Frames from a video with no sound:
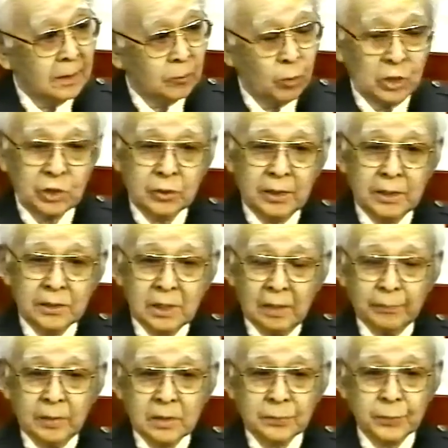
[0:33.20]
questioning
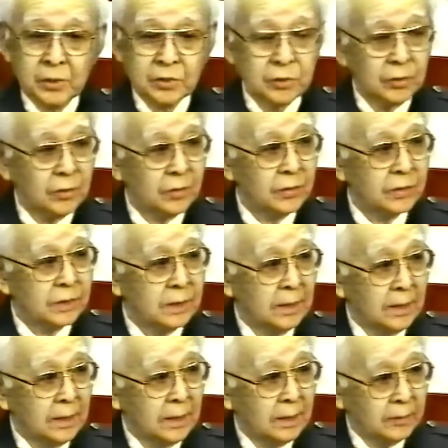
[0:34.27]
Japanese prisoners,
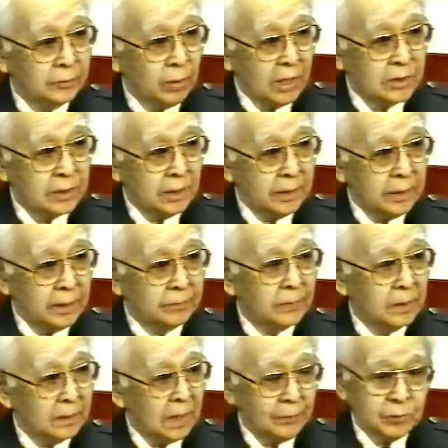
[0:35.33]
translating
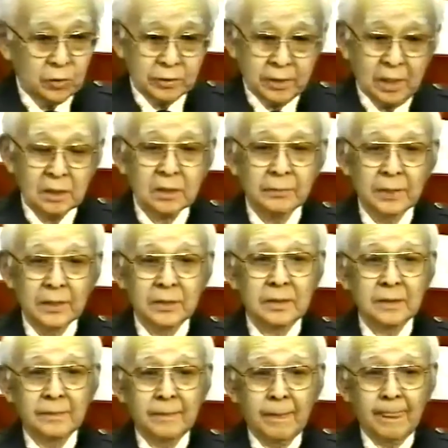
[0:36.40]
captured
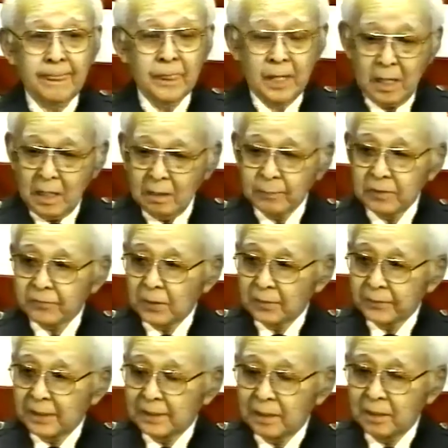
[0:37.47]
documents. And army
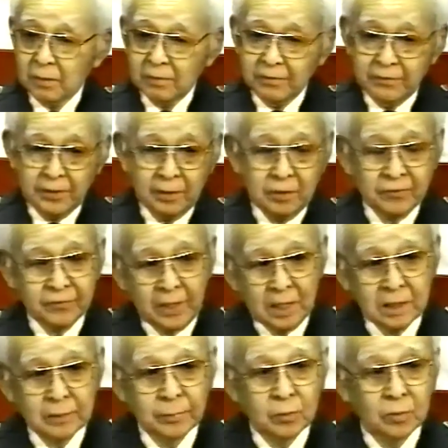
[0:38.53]
found that they were very
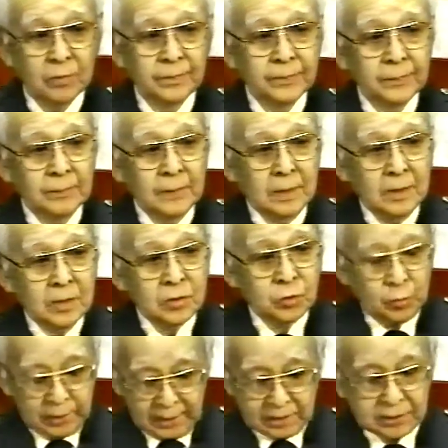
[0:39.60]
valuable,
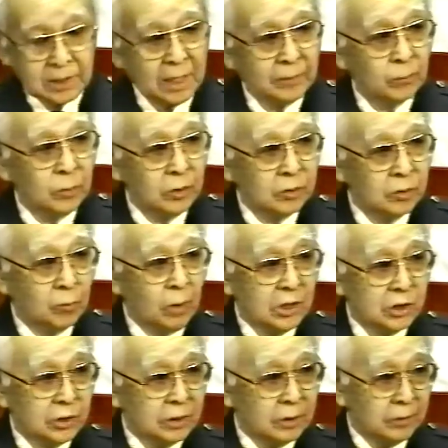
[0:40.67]
so they sent word to
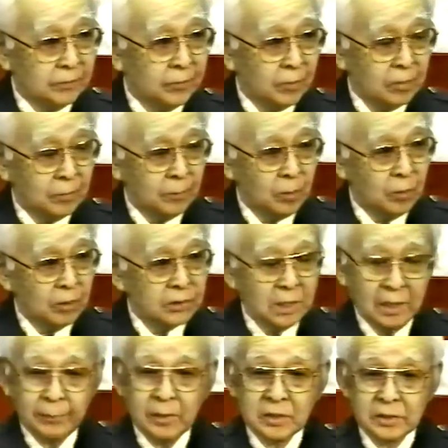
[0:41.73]
Washington for more
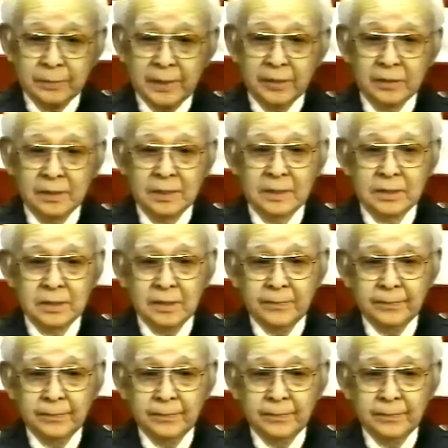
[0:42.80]
Japanese Americans.